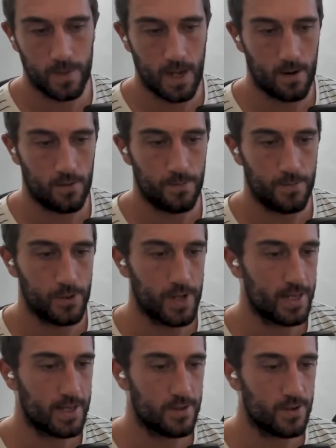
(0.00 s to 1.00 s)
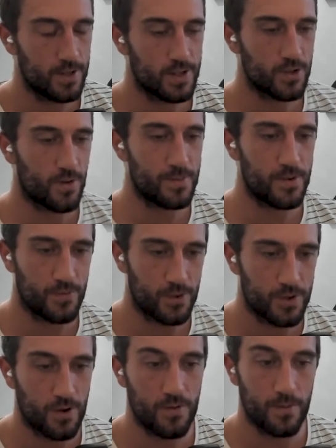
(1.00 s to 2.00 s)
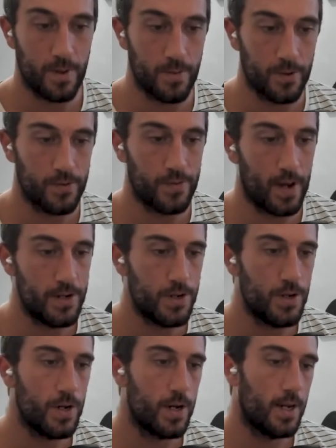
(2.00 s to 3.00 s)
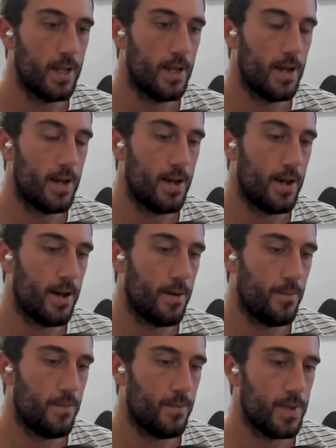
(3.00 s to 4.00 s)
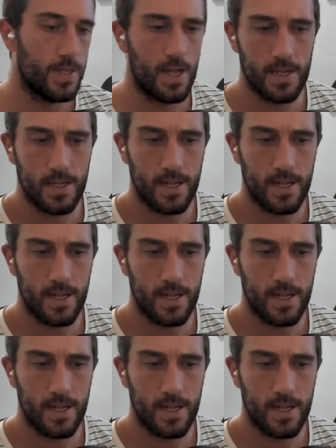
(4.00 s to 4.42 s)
I'll put that into the description for sure for people to find you. Is